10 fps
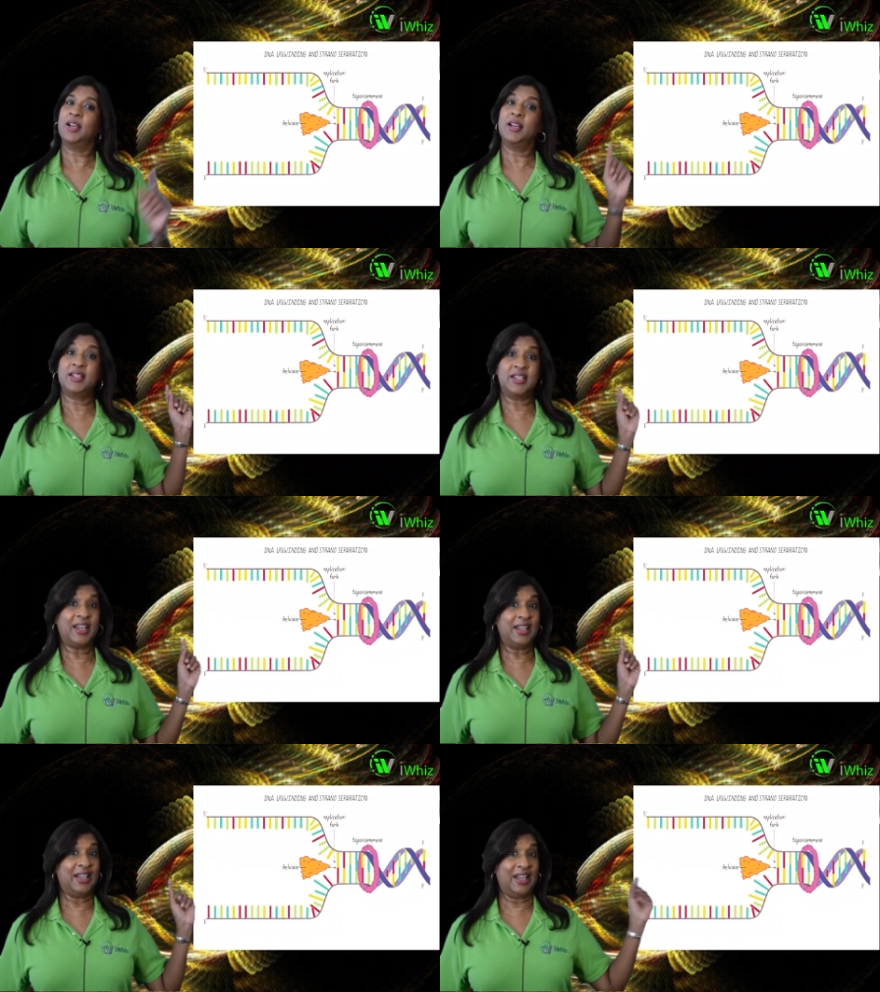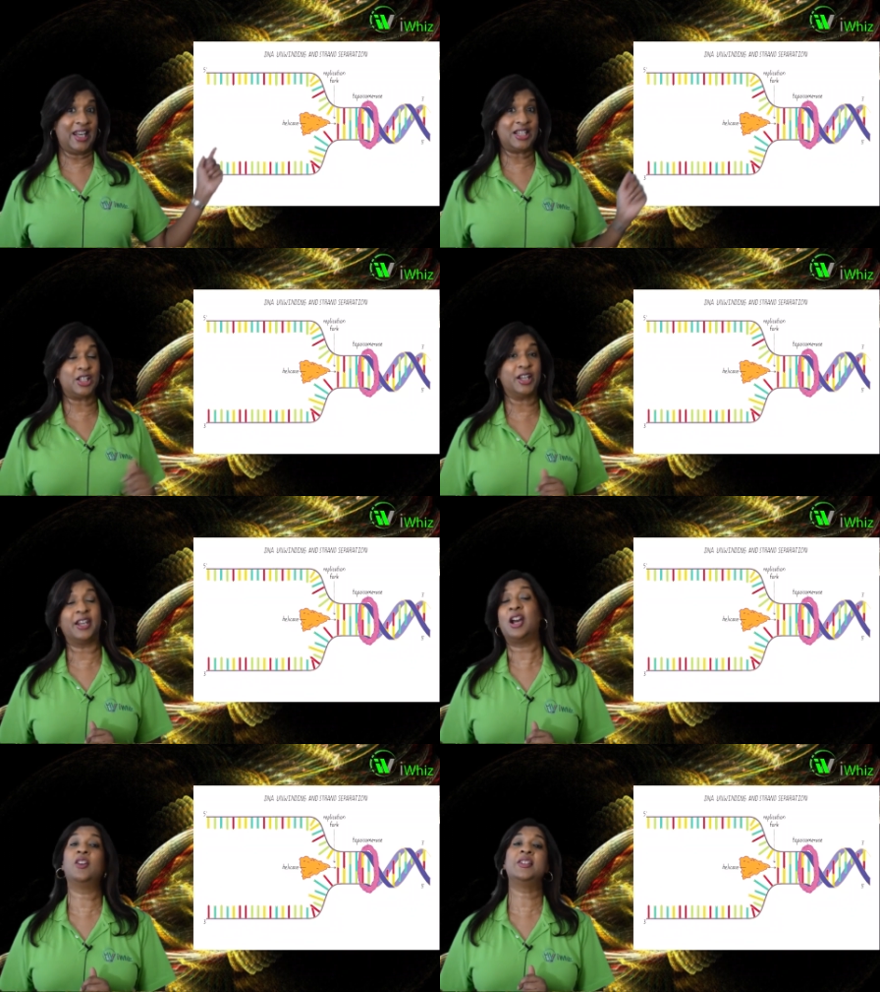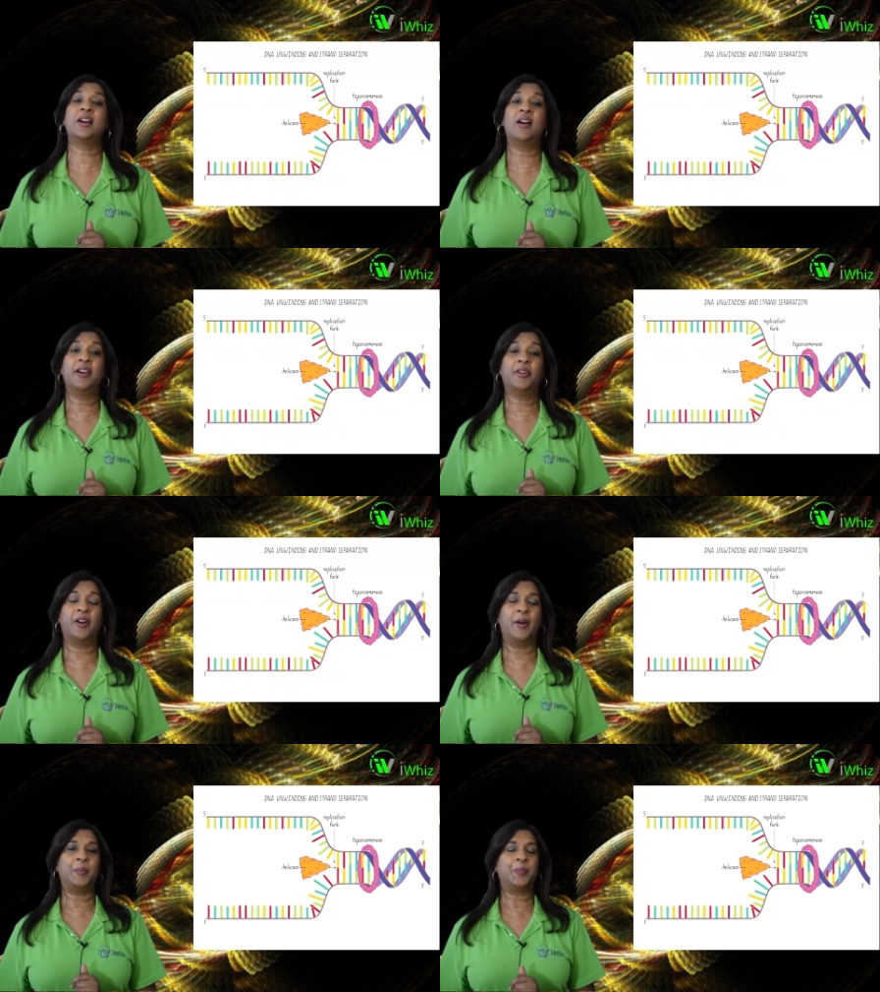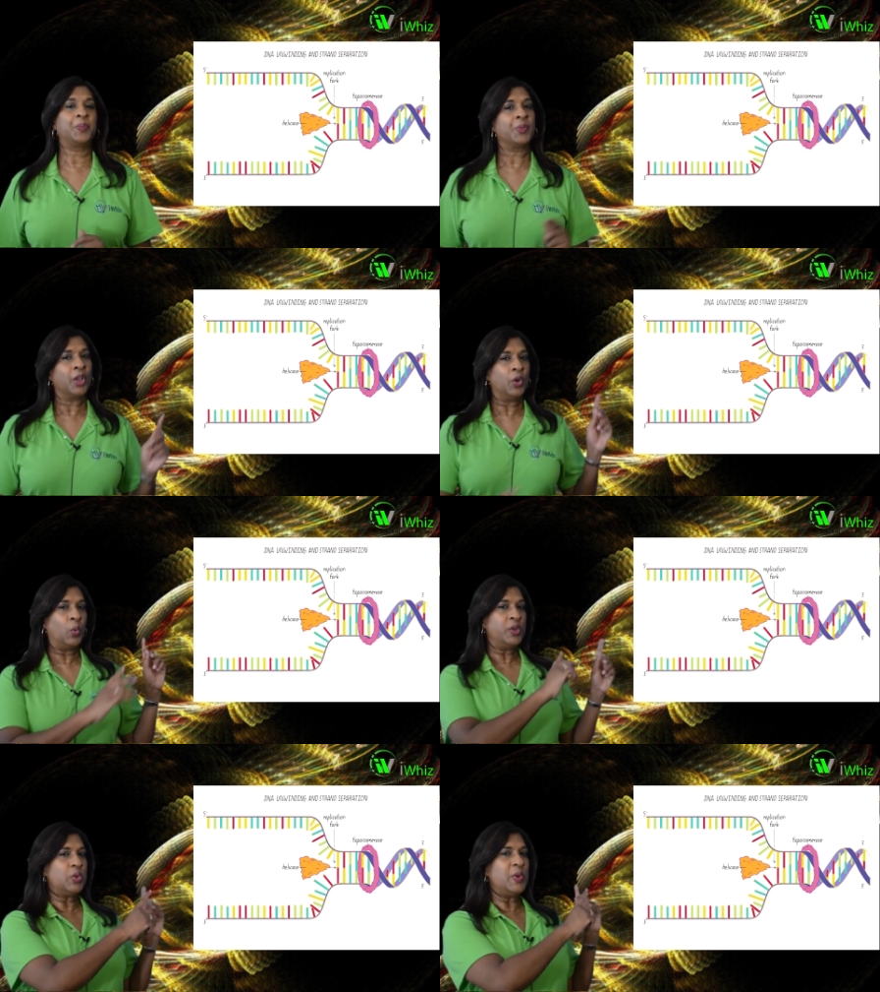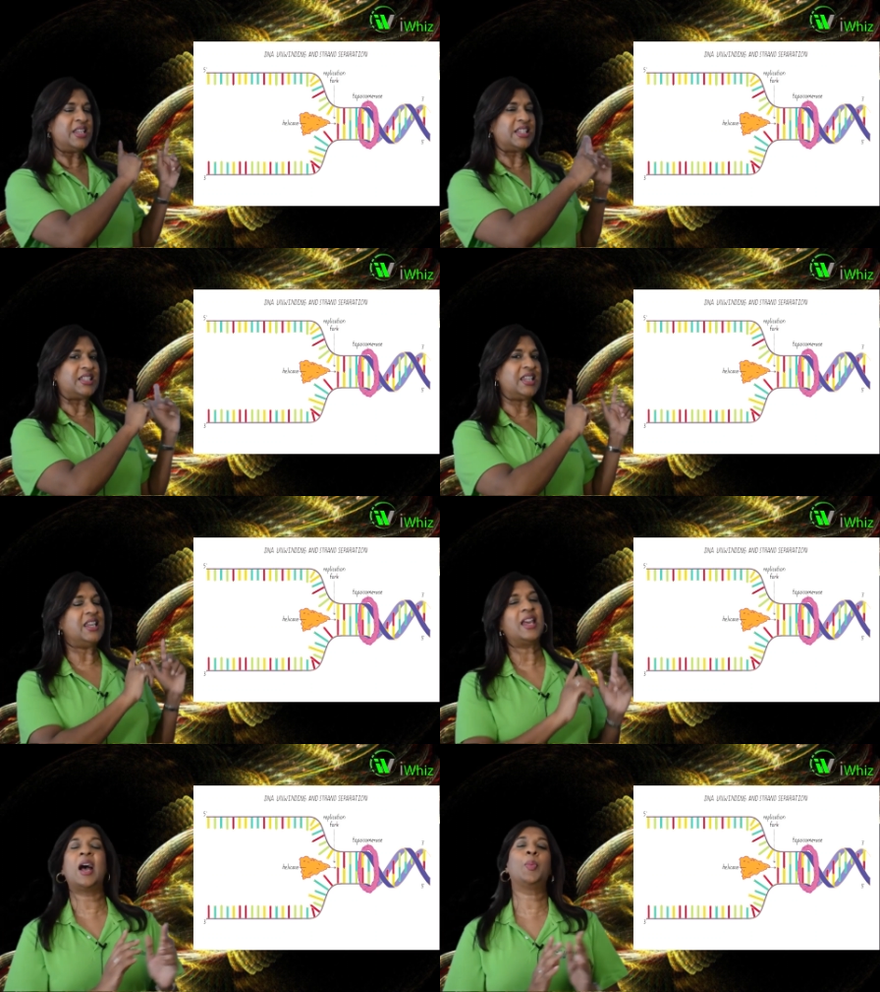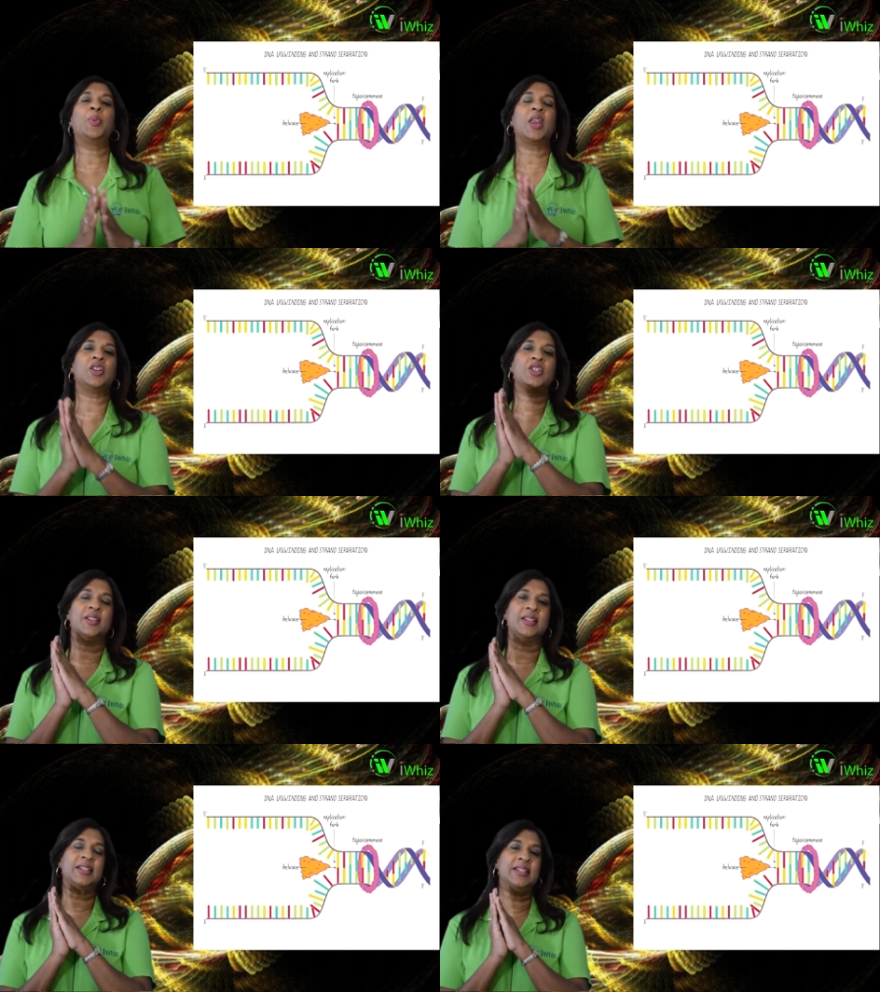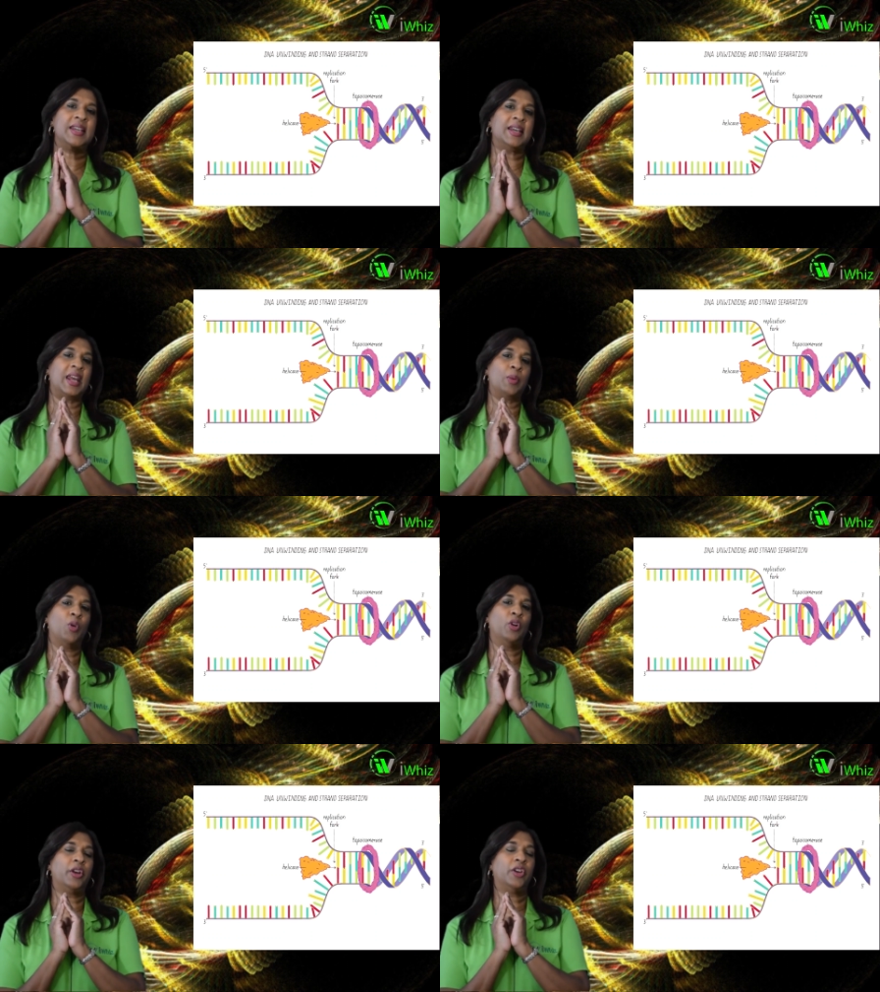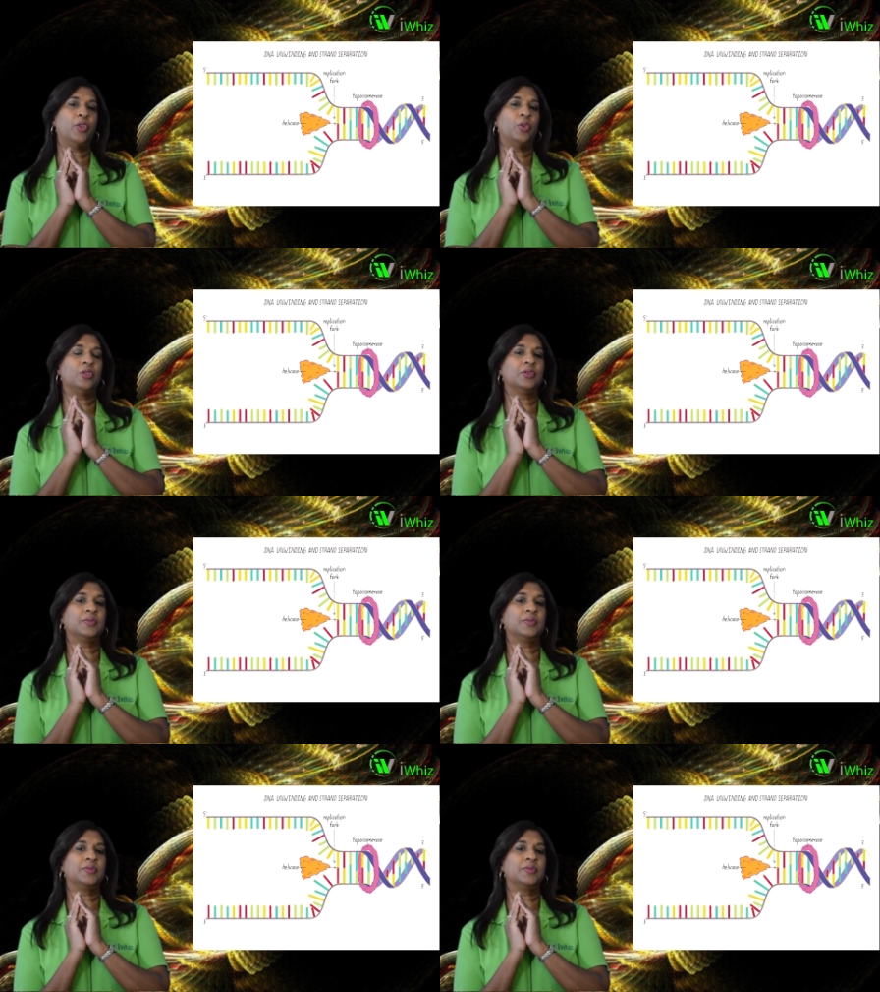Secondly, let's look at our diagram. What do we see happening to this DNA molecule?